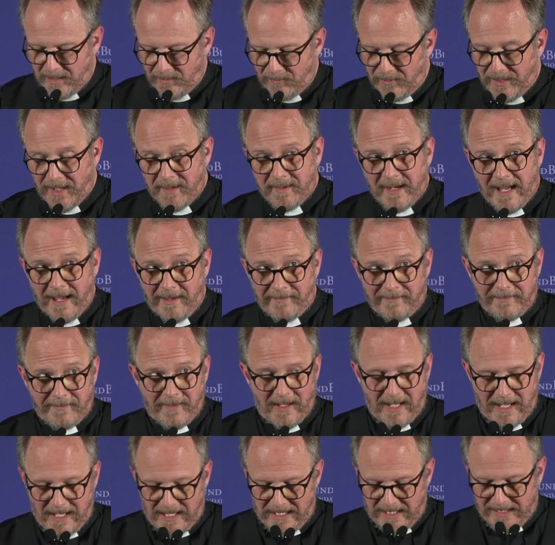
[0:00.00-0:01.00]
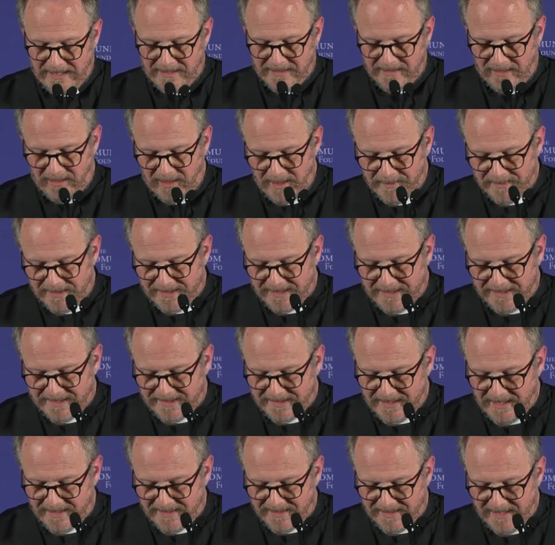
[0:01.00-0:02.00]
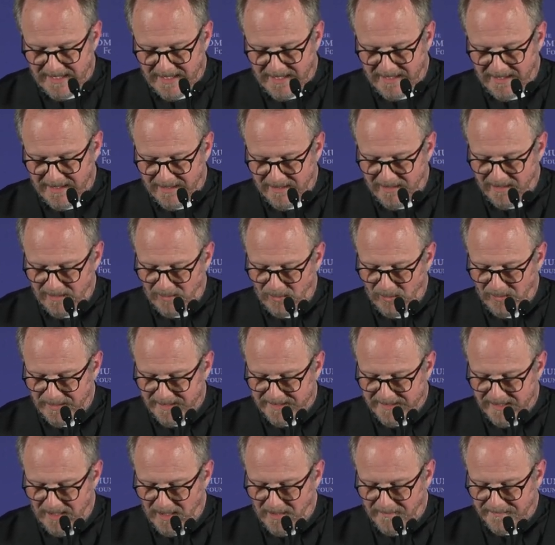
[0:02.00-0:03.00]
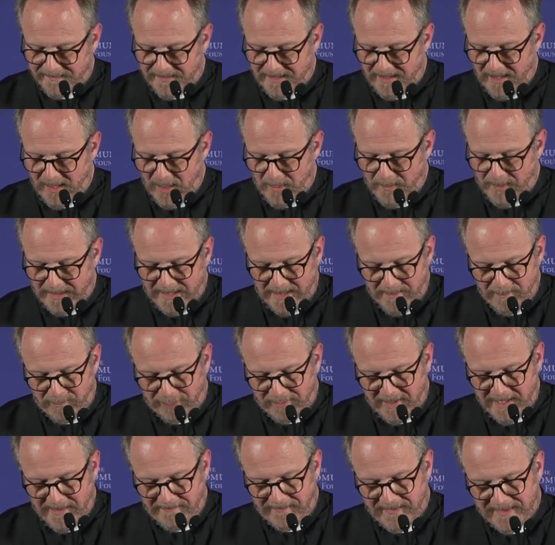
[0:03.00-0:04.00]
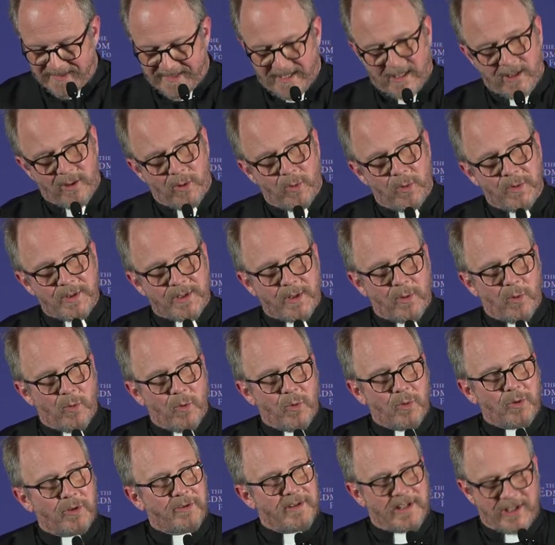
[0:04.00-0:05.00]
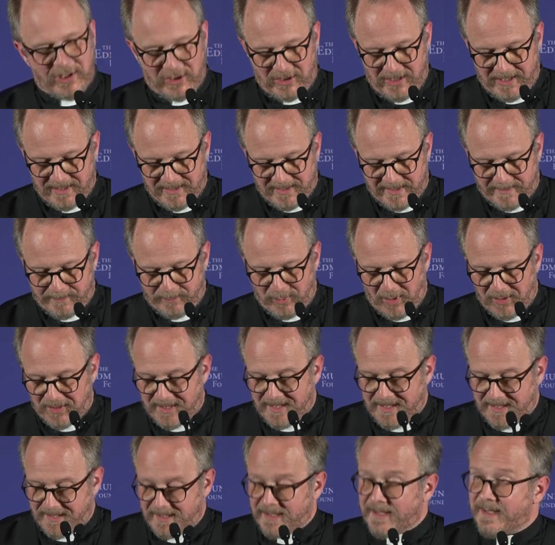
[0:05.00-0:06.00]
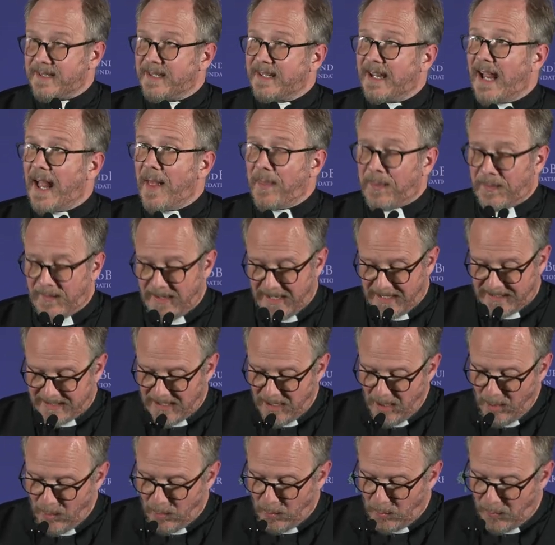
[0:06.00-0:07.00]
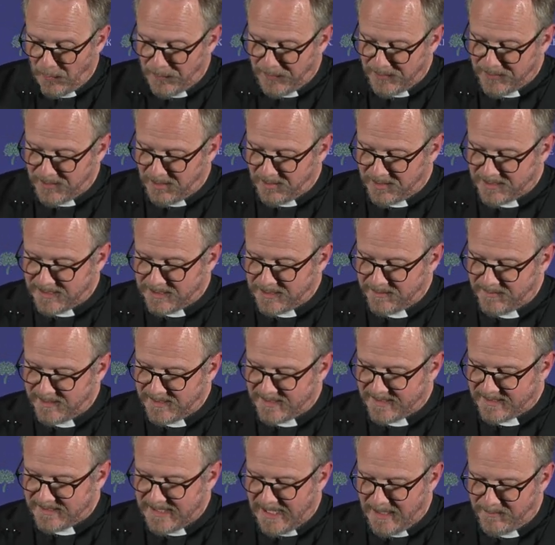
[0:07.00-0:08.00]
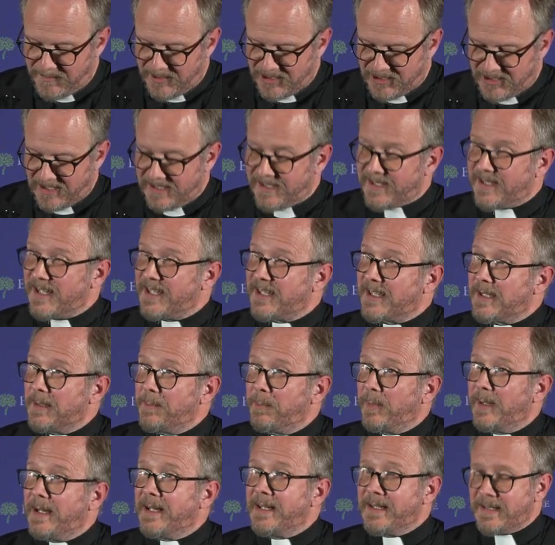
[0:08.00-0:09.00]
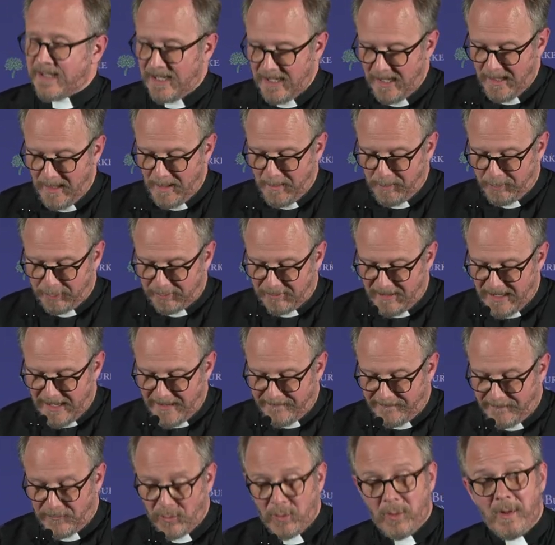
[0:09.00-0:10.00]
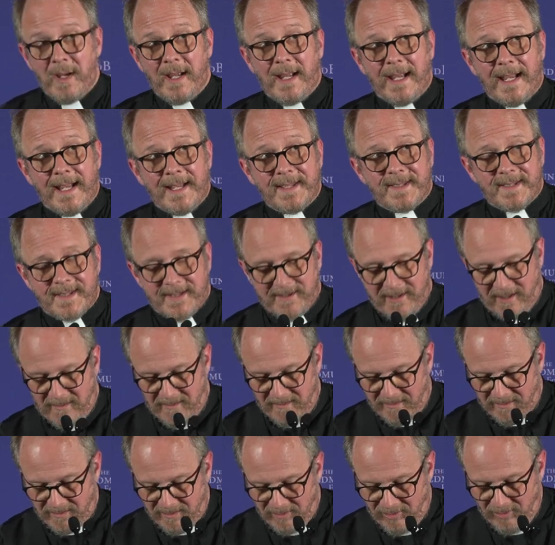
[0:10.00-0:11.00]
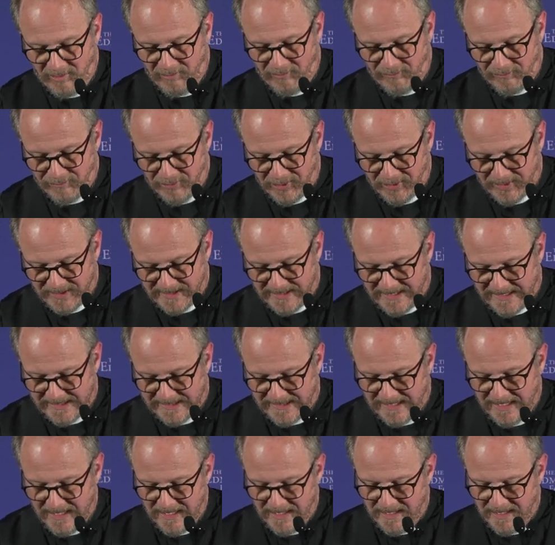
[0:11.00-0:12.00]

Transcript: We don't have uh, time to discuss it all this afternoon, but in brief, it's a call to all Christians, Protestants, Catholic, Orthodox, to establish a disciplined, prayerful, historical rooted,